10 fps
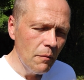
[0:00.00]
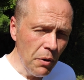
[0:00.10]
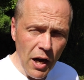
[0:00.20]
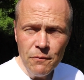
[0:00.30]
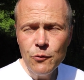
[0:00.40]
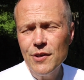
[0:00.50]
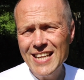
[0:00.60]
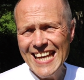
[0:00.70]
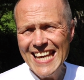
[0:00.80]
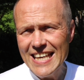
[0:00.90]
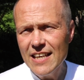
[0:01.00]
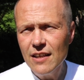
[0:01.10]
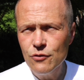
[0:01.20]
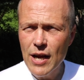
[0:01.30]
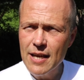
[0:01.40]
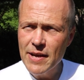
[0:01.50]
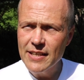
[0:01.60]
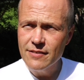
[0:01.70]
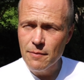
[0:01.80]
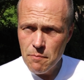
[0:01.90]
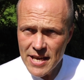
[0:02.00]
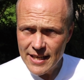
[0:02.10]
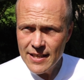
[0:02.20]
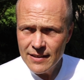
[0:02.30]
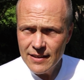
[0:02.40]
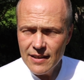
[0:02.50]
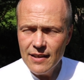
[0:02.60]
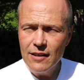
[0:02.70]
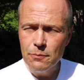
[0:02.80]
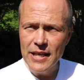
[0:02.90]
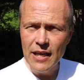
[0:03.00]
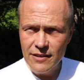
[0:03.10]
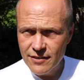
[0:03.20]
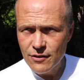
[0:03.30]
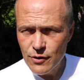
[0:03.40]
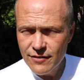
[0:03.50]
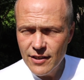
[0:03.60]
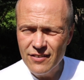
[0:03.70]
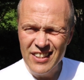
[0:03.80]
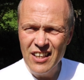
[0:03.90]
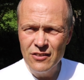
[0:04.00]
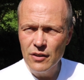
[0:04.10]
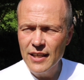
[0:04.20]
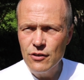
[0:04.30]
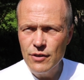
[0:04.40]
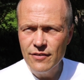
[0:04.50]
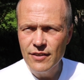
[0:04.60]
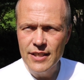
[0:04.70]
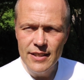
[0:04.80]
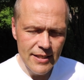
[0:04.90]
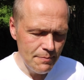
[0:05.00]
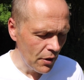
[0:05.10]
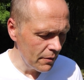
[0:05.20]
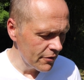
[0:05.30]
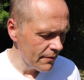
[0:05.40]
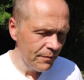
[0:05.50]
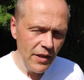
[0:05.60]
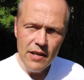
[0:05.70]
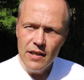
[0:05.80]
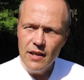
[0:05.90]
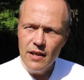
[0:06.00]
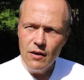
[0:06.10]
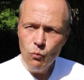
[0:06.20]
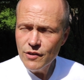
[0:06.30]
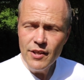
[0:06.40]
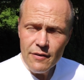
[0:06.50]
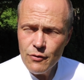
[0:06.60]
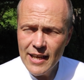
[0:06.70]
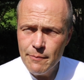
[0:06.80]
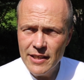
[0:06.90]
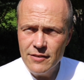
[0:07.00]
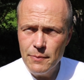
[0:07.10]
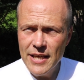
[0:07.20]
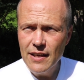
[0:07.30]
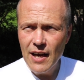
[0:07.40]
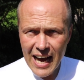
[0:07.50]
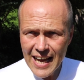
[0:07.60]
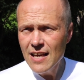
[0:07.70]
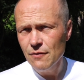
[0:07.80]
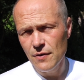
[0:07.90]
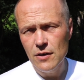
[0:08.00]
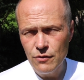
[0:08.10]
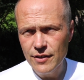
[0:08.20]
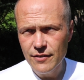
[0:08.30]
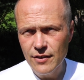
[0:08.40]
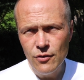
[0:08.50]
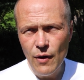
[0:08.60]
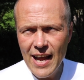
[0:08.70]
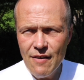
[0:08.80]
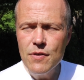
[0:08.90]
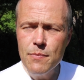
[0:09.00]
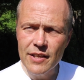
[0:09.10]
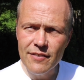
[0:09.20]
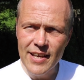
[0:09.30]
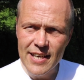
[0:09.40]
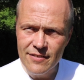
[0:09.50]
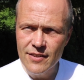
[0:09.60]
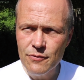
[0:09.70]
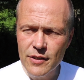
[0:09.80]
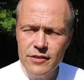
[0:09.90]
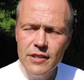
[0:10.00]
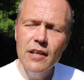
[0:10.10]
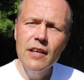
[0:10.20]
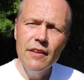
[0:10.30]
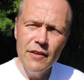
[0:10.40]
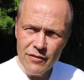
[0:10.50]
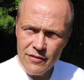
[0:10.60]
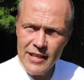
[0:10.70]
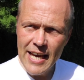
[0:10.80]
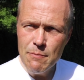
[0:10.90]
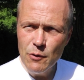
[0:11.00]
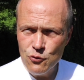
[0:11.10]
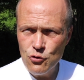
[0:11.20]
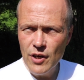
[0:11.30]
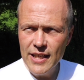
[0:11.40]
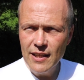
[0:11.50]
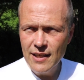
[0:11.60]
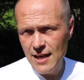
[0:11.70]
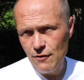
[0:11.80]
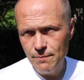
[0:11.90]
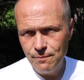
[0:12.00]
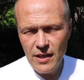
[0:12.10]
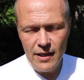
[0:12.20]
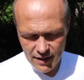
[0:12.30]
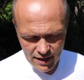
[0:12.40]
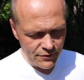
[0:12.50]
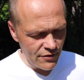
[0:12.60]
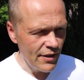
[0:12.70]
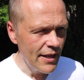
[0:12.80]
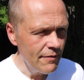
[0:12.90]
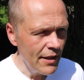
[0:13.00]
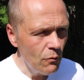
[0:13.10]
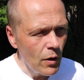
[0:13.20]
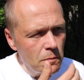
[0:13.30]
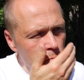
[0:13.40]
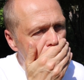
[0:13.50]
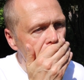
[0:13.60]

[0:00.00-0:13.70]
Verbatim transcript: Balms which he has recommended to me as being anti-greasy, because I, I, don't like greasy uh, balms, ones he've recommended to me, I have found greasy. So everybody's skin is different. This is a game of trial and error. And I have to say, that one,